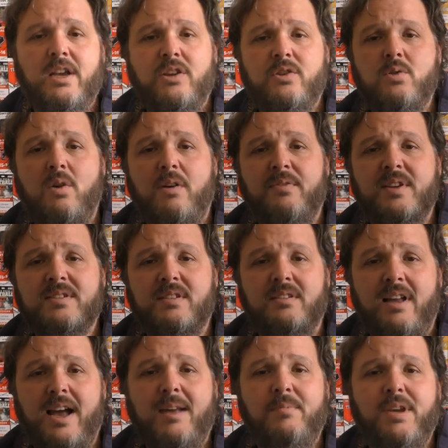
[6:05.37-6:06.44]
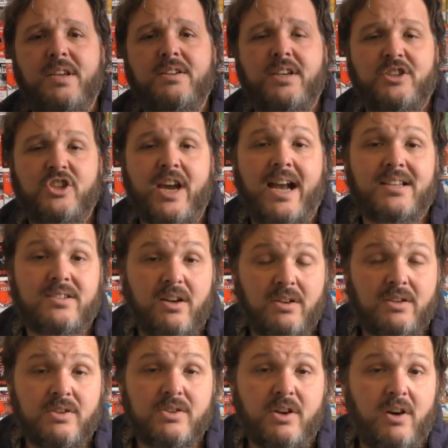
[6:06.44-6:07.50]
Two offensive linemen. Jack
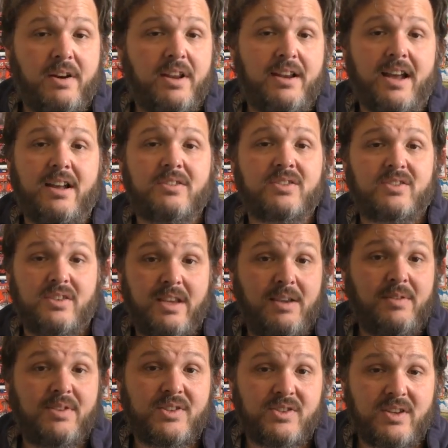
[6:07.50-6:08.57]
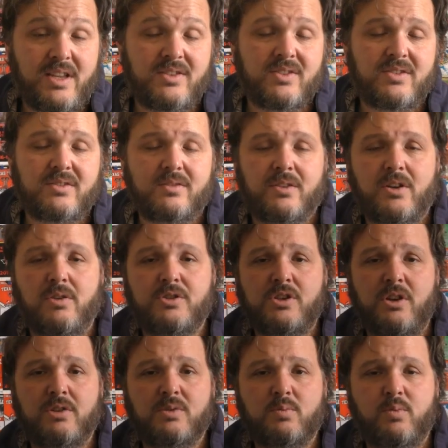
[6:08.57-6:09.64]
Tucker's already announced, even since Coach
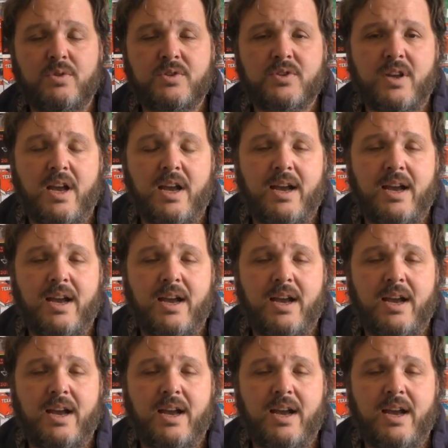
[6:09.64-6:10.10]
Yost was